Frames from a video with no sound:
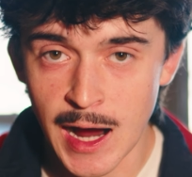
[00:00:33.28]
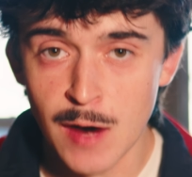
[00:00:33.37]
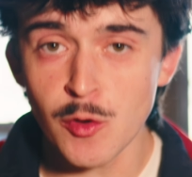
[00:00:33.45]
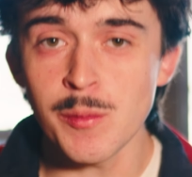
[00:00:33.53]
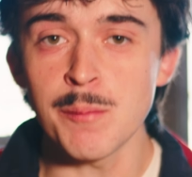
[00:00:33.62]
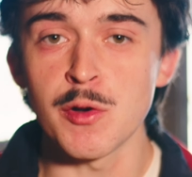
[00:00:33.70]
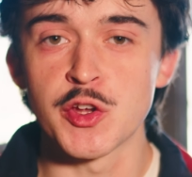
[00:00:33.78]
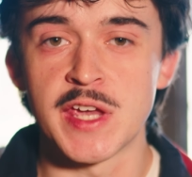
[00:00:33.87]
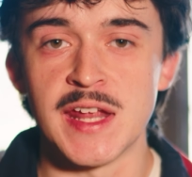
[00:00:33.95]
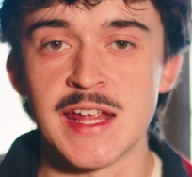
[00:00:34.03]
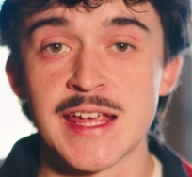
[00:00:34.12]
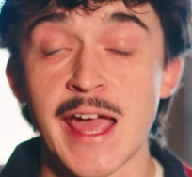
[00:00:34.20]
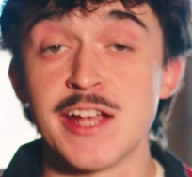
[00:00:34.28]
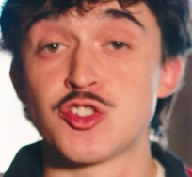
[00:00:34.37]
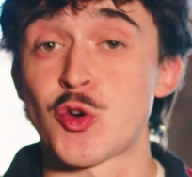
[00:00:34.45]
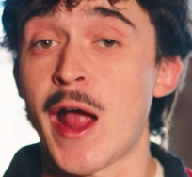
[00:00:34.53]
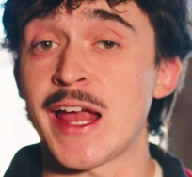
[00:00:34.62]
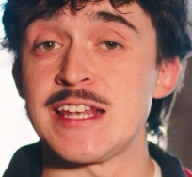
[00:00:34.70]
I remember getting a
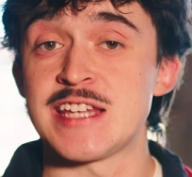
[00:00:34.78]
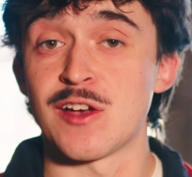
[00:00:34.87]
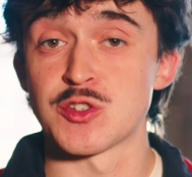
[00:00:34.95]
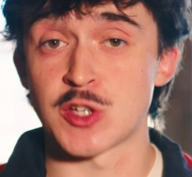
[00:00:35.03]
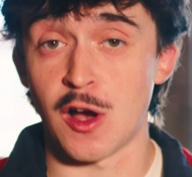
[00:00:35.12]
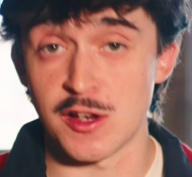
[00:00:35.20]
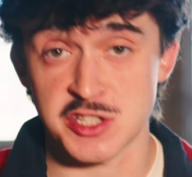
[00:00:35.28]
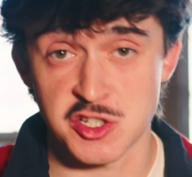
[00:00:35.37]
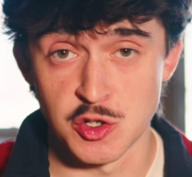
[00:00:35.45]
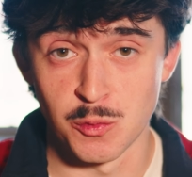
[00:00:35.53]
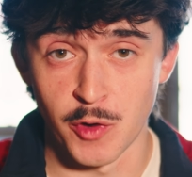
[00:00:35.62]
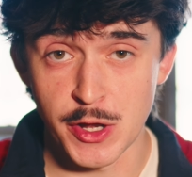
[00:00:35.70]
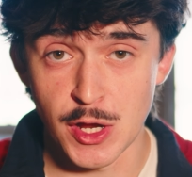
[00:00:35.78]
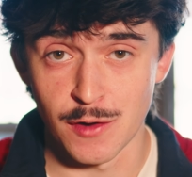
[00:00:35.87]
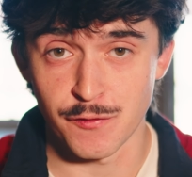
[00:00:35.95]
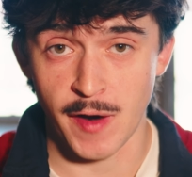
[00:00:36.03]
Dragon Tales costume one year for